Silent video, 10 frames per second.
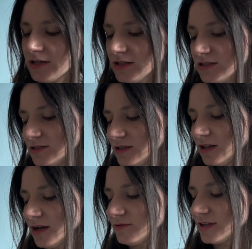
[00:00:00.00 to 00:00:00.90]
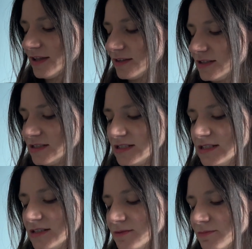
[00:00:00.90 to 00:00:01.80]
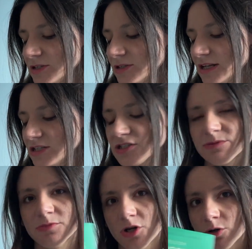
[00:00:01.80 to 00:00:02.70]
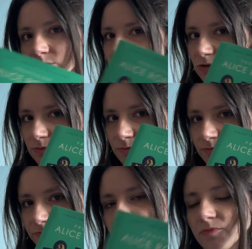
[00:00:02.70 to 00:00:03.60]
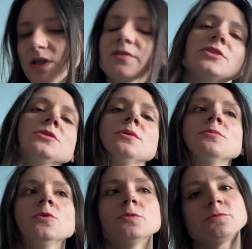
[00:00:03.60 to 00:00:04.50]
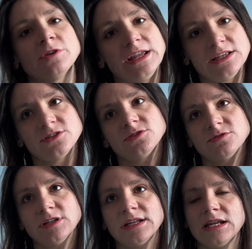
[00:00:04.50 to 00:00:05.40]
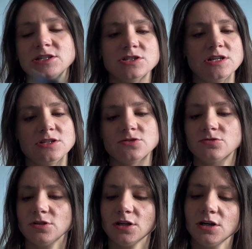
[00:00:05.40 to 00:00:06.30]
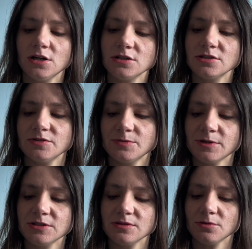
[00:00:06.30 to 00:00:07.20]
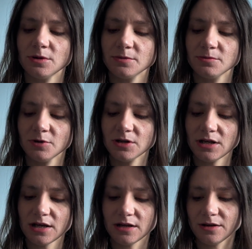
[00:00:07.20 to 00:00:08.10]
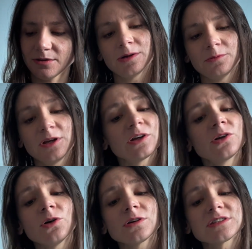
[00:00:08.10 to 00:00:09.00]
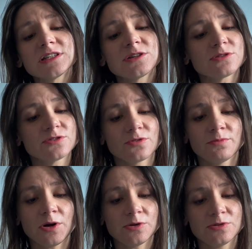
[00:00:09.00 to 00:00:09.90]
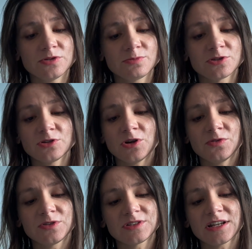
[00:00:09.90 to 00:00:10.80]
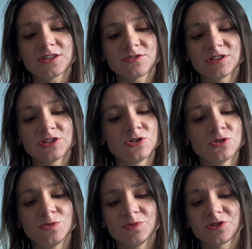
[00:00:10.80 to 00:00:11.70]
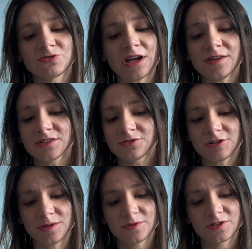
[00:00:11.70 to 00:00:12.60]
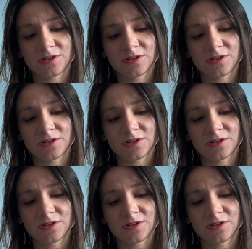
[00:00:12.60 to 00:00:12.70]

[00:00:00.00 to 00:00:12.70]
this is The Life, Death and Disease in the Middle Ages and Beyond. The other 2 are more prehistory and ancient history, so this brings it all up to one day. We can unlock secrets from bones preserved for centuries in tombs, graves and crypts.